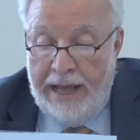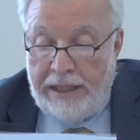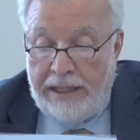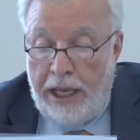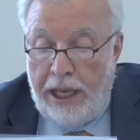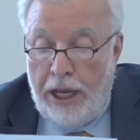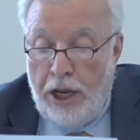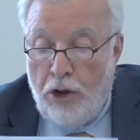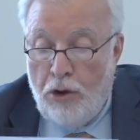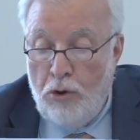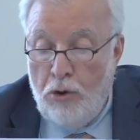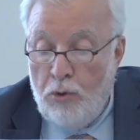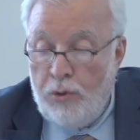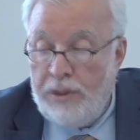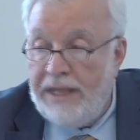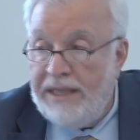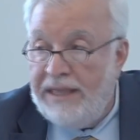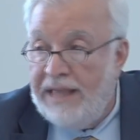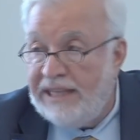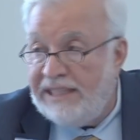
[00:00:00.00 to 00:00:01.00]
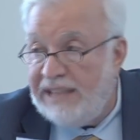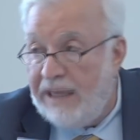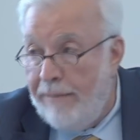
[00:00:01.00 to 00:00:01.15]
that included the